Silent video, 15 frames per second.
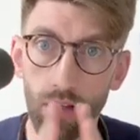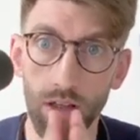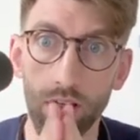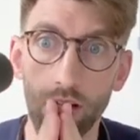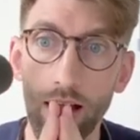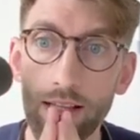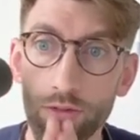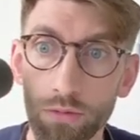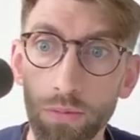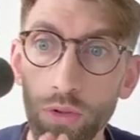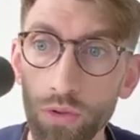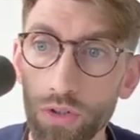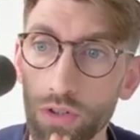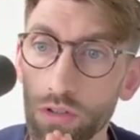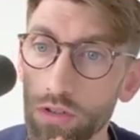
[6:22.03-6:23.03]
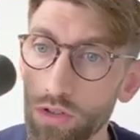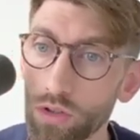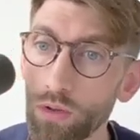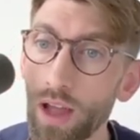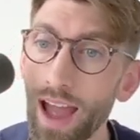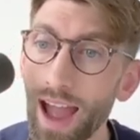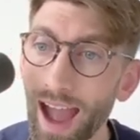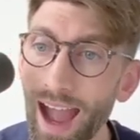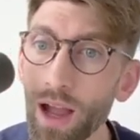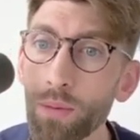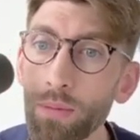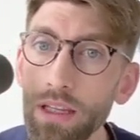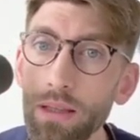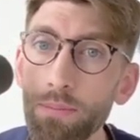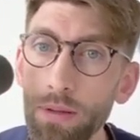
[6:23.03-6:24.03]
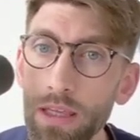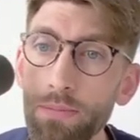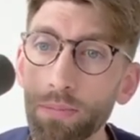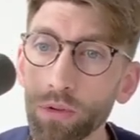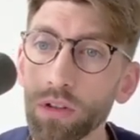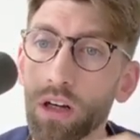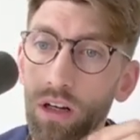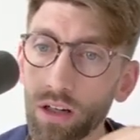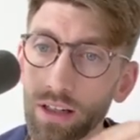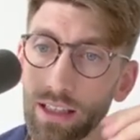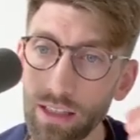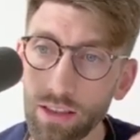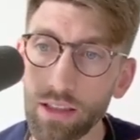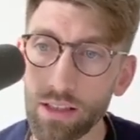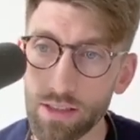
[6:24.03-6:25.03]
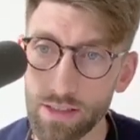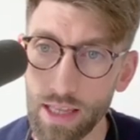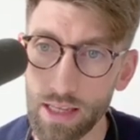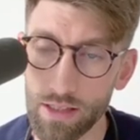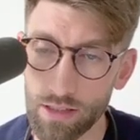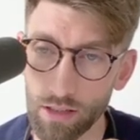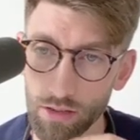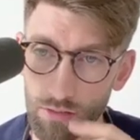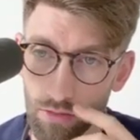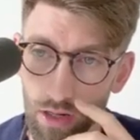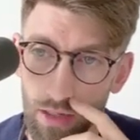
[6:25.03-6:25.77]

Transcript: attribution to how many people are in these deciles, right?